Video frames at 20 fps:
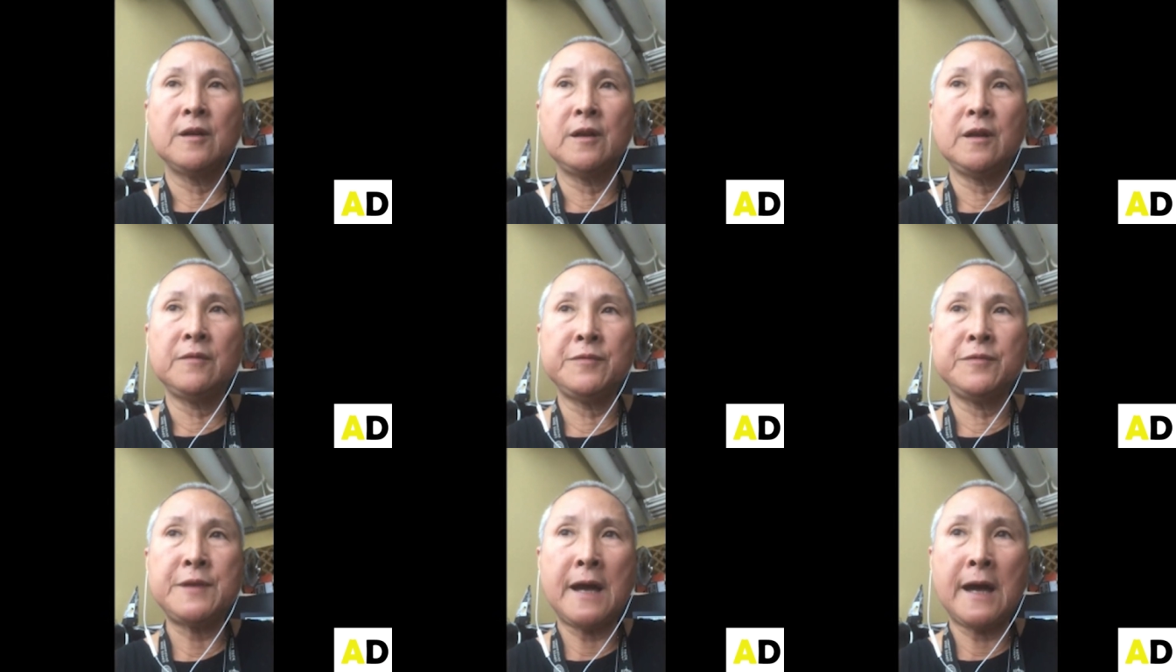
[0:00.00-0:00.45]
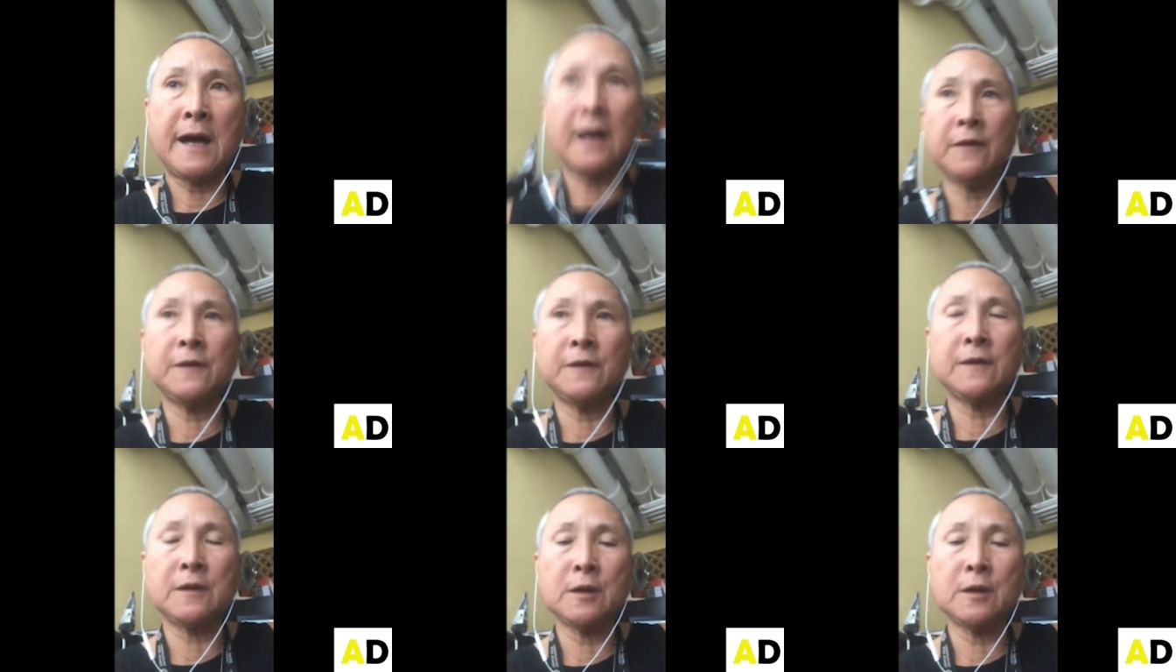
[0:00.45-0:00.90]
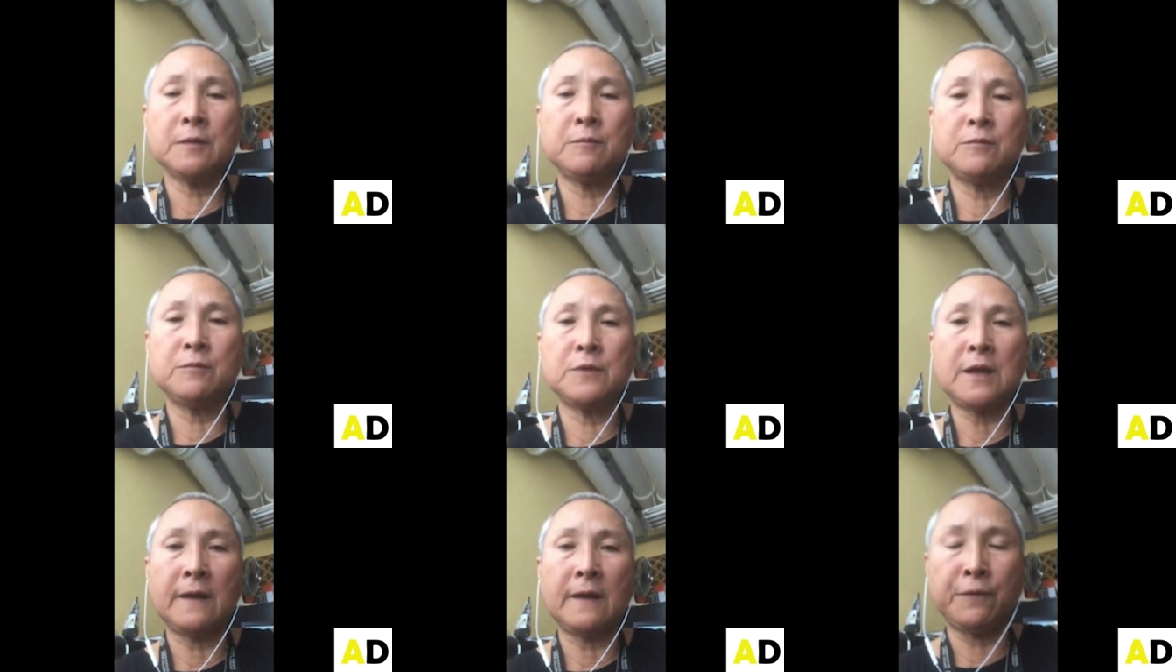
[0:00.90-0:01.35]
That's the
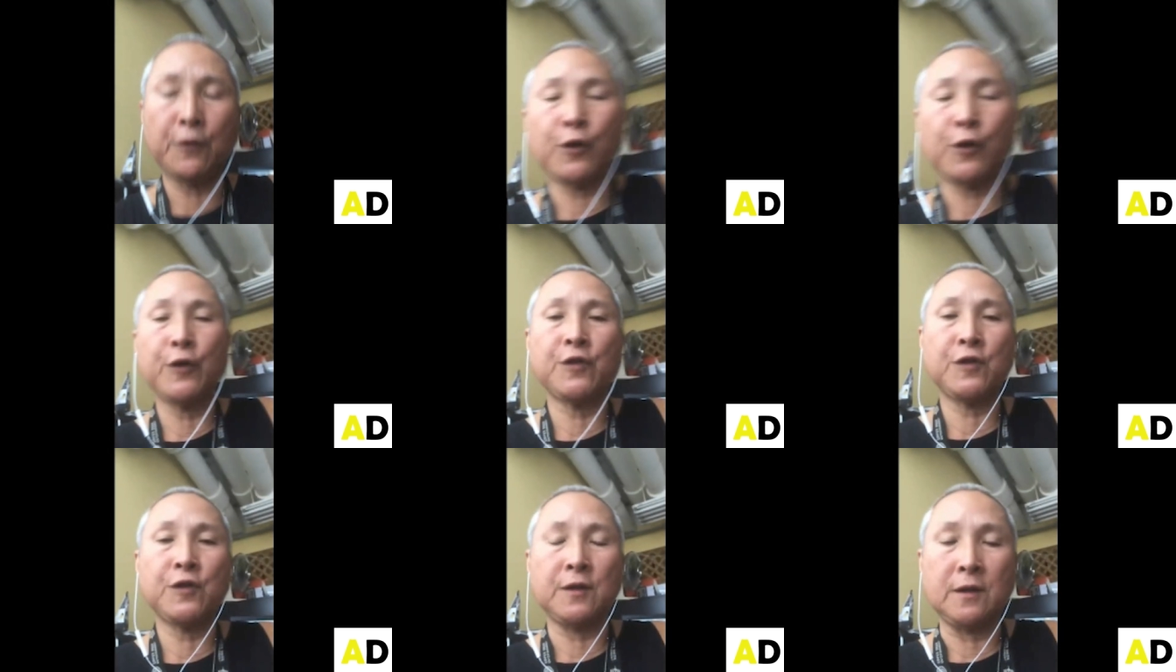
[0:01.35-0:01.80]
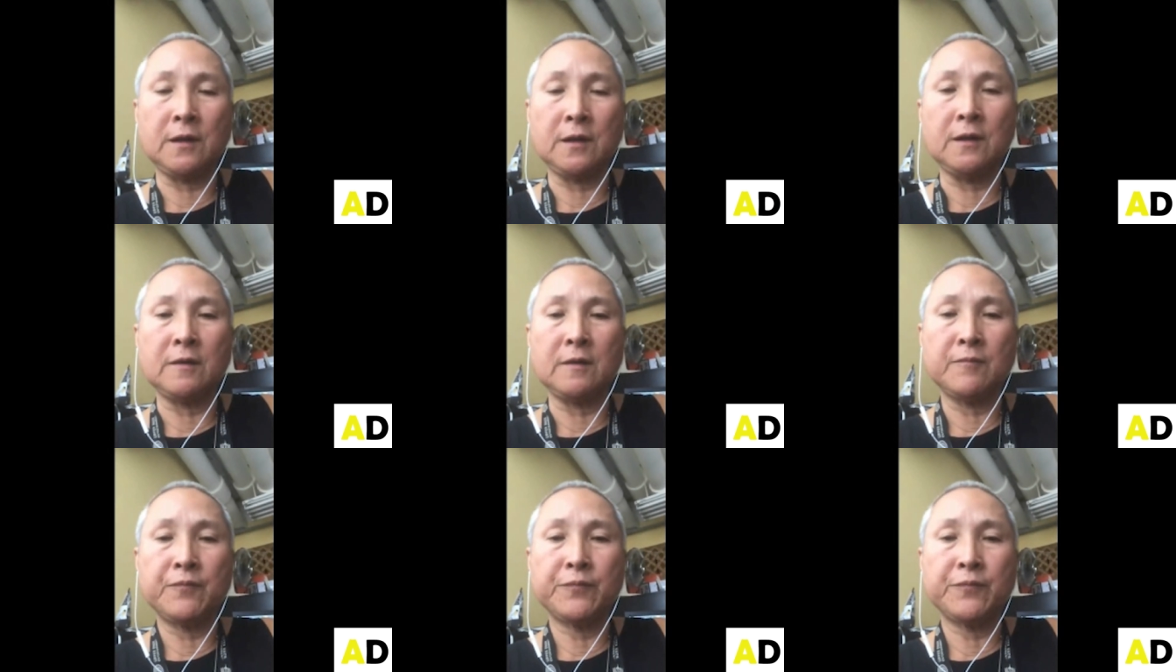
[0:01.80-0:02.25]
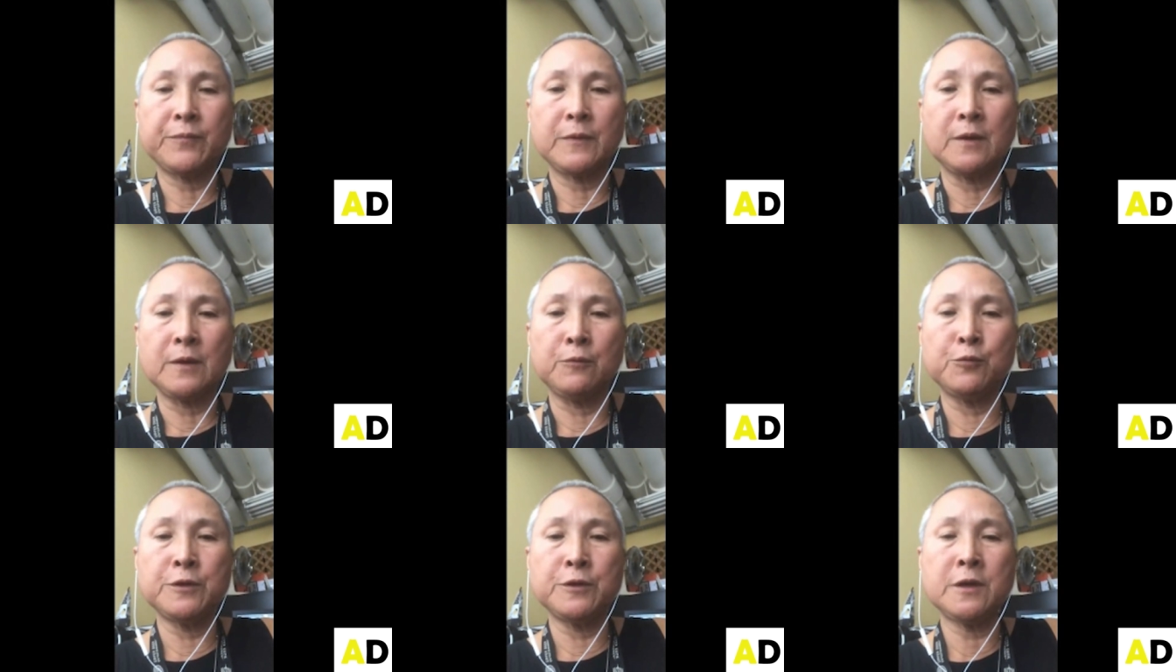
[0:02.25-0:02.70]
diversity.
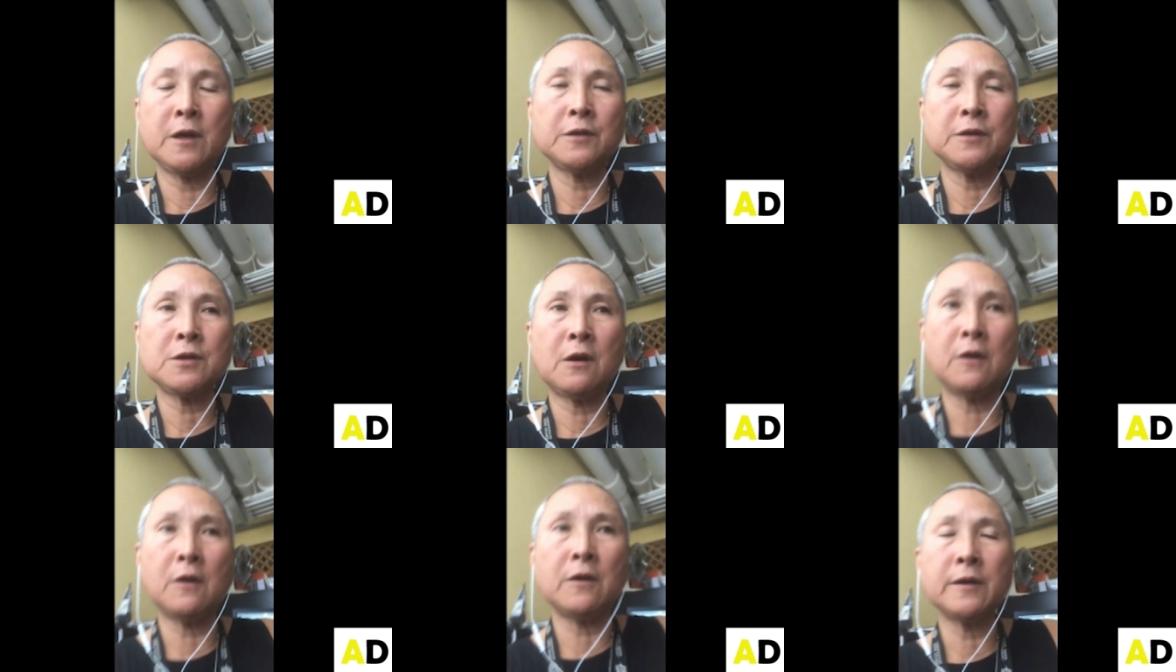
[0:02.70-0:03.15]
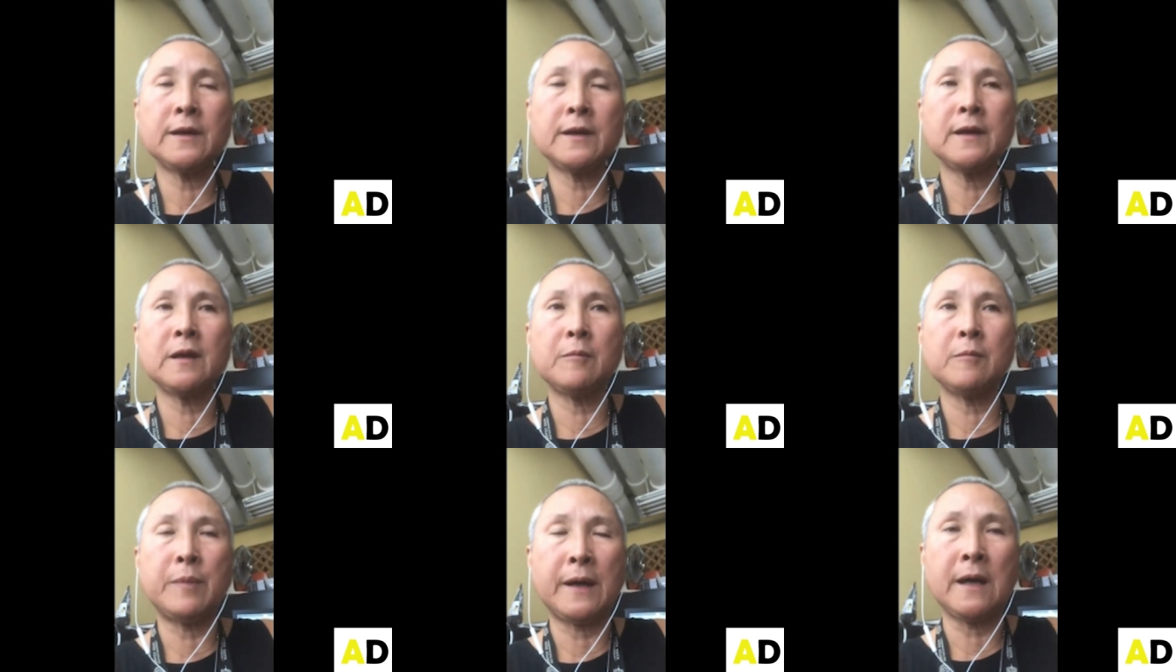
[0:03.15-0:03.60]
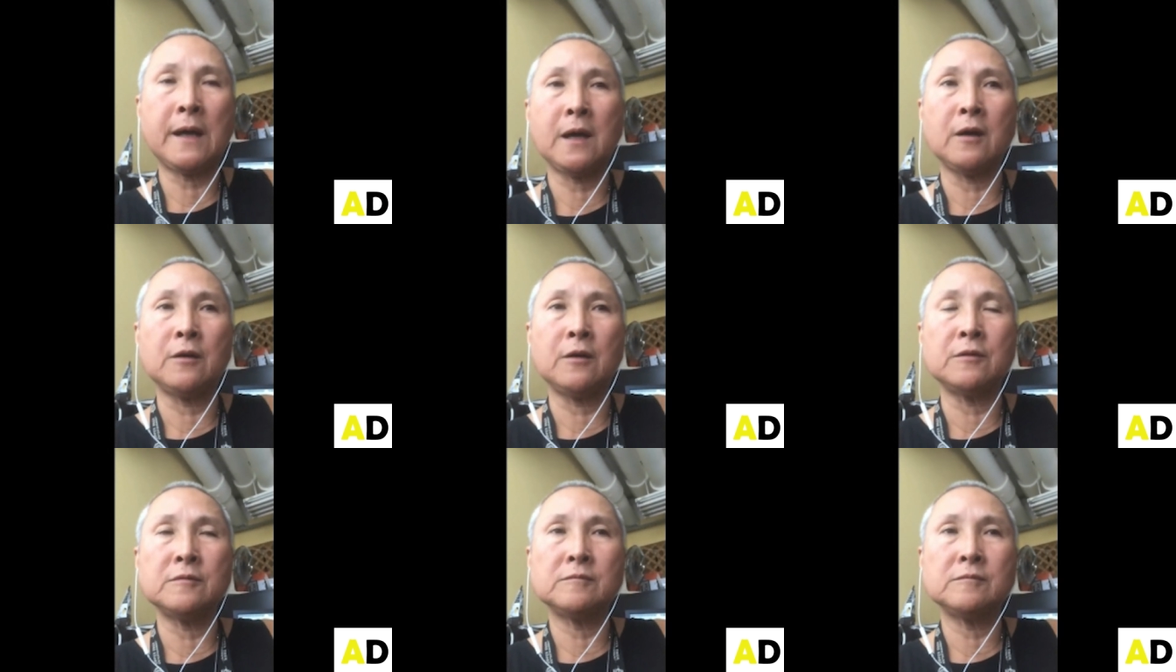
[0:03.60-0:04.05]
We're not talking
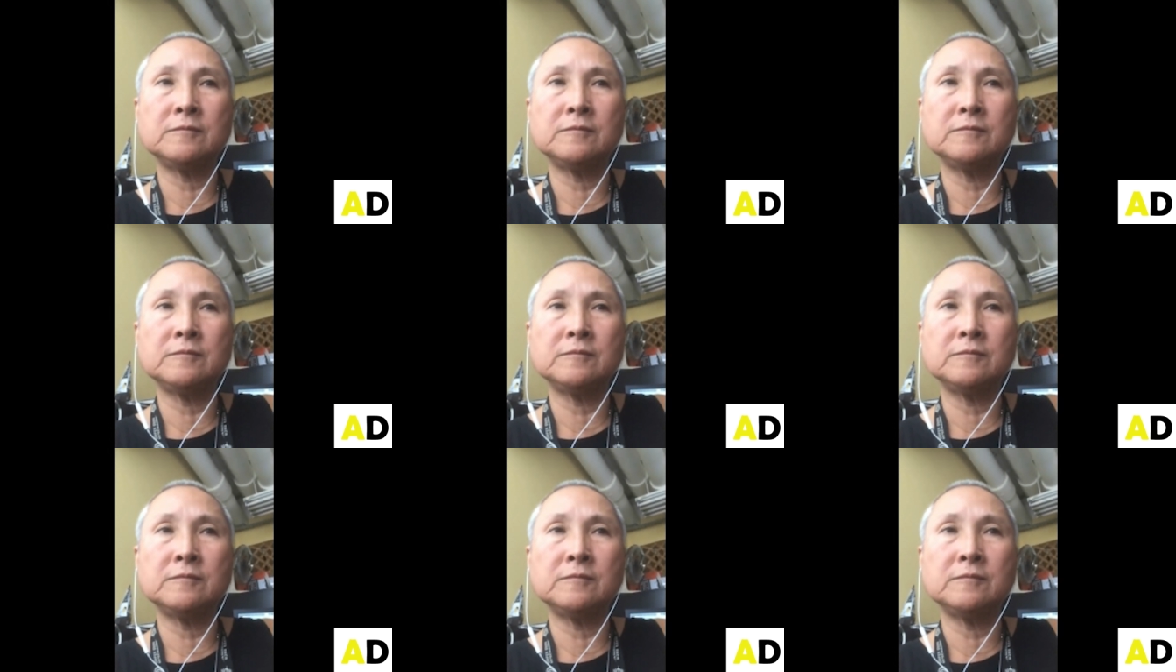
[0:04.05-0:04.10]
about